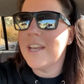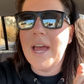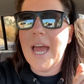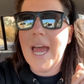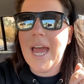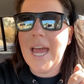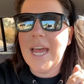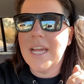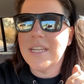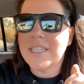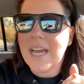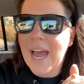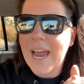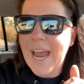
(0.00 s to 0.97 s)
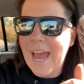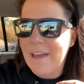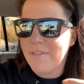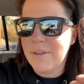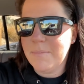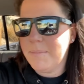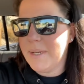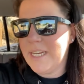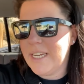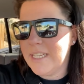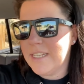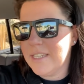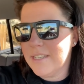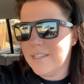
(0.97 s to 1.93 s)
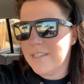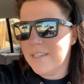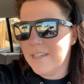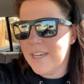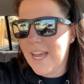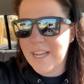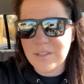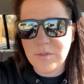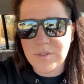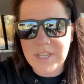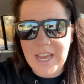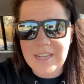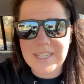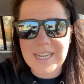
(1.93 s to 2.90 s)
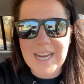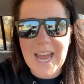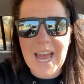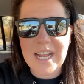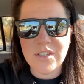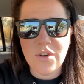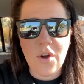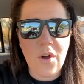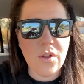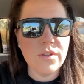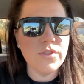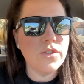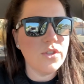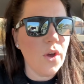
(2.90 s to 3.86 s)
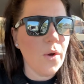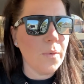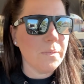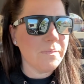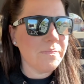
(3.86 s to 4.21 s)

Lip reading: and I haven't been exercising at all. So,